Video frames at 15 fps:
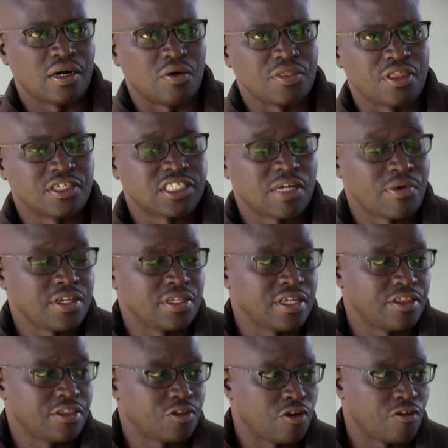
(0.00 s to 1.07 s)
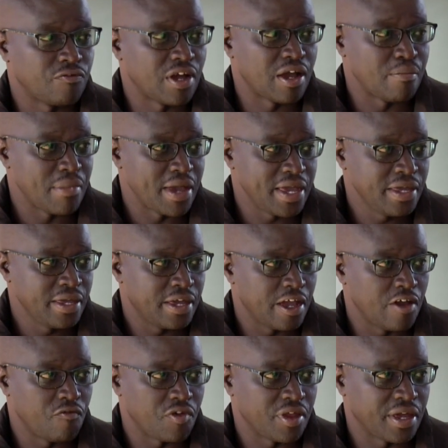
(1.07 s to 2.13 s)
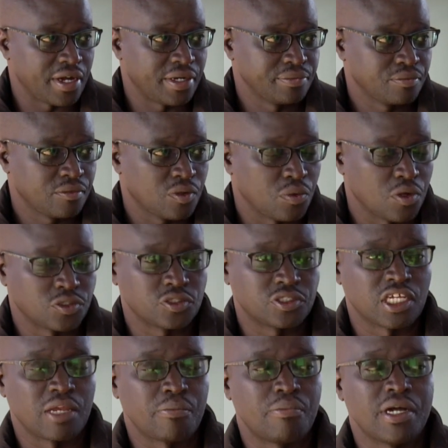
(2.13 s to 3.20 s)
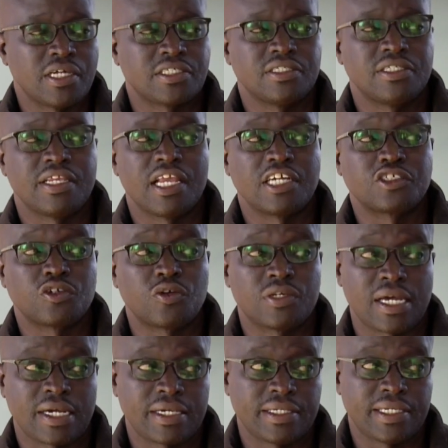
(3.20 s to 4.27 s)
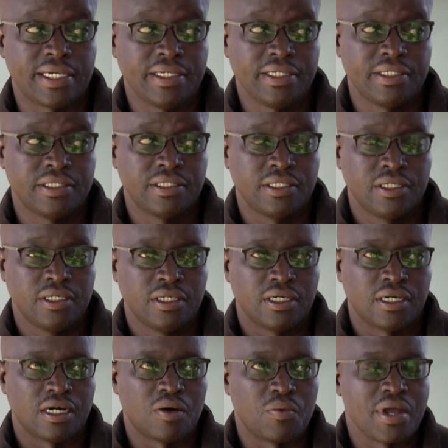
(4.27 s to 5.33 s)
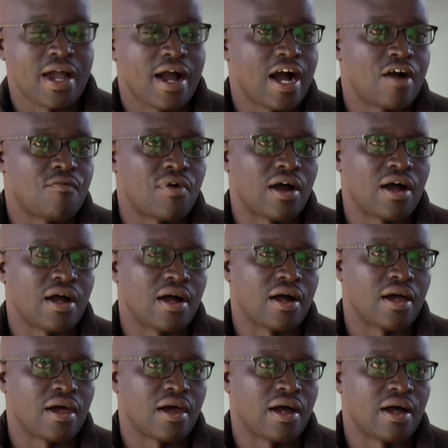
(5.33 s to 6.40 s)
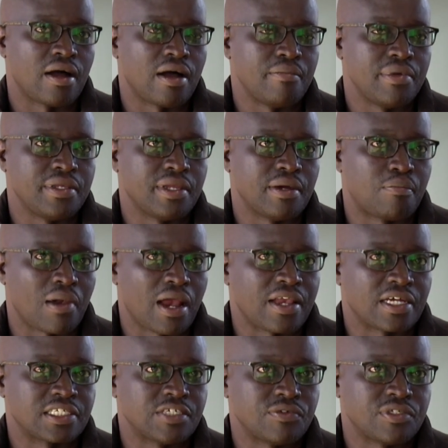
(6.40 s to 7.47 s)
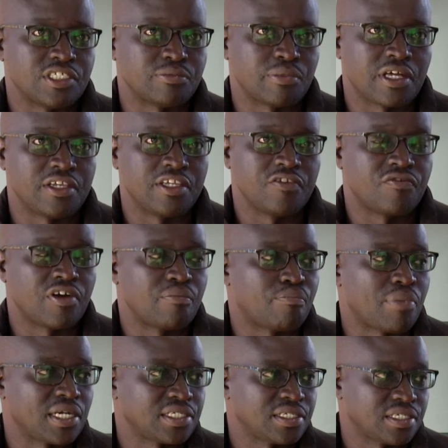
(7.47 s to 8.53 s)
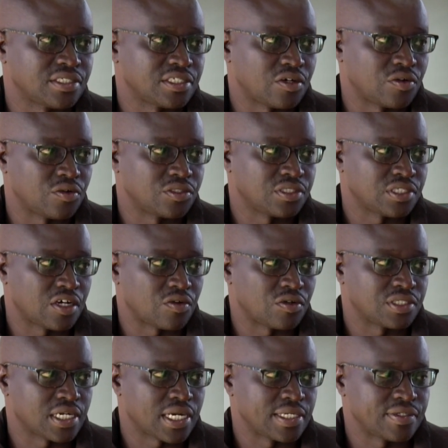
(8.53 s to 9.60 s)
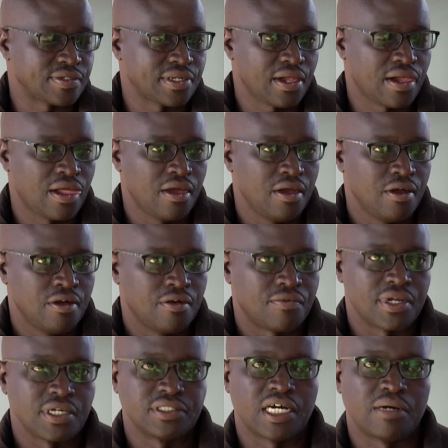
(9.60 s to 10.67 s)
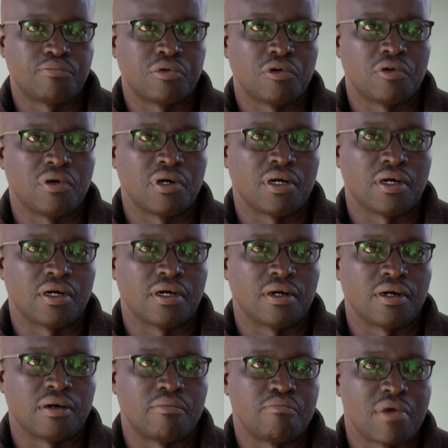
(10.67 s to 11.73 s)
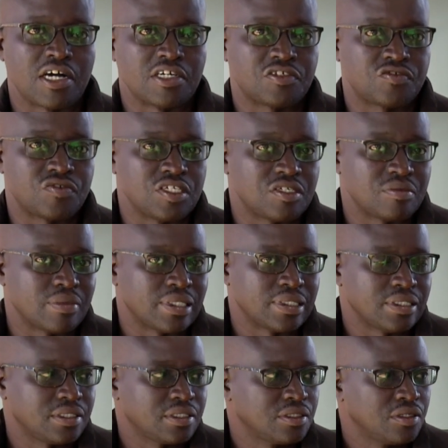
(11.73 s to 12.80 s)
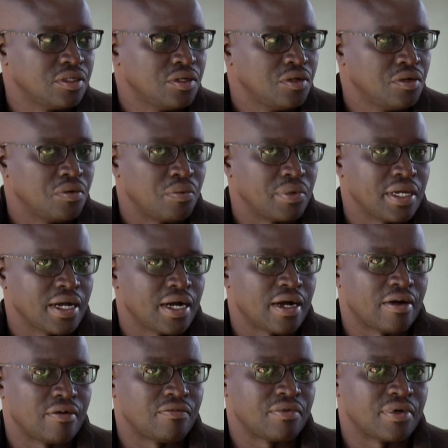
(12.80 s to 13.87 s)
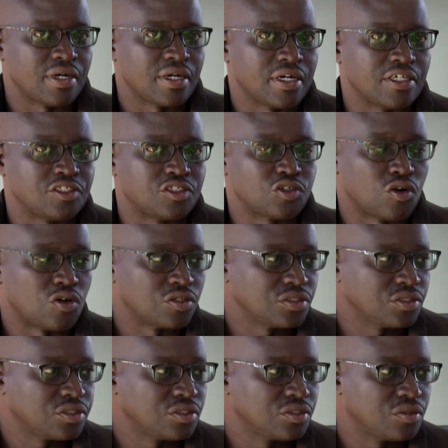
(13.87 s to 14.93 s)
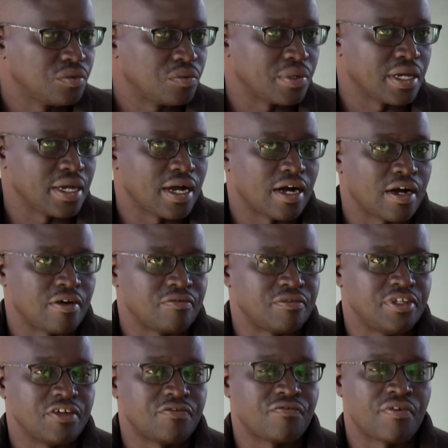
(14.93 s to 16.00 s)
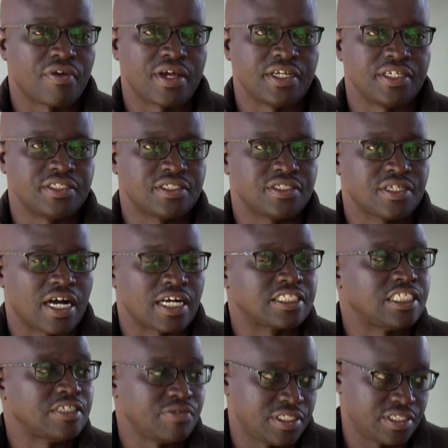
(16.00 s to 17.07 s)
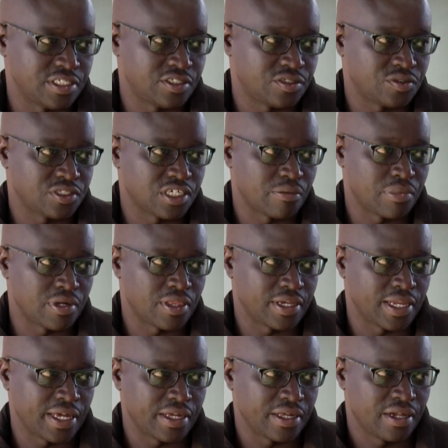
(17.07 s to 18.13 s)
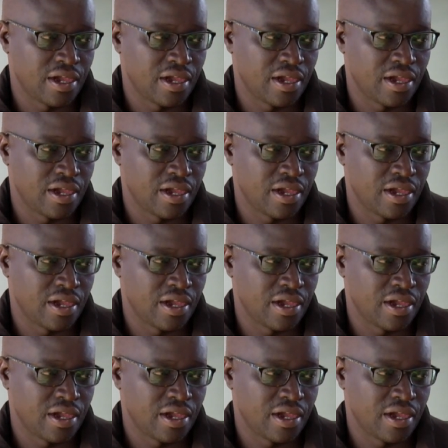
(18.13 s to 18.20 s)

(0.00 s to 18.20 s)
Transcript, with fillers: On the 17th of May every year, we also celebrate the National Donkey Day. We have, planned activities by different partners across the country. For example, mass treatments. We have songs, we have different activities to celebrate the day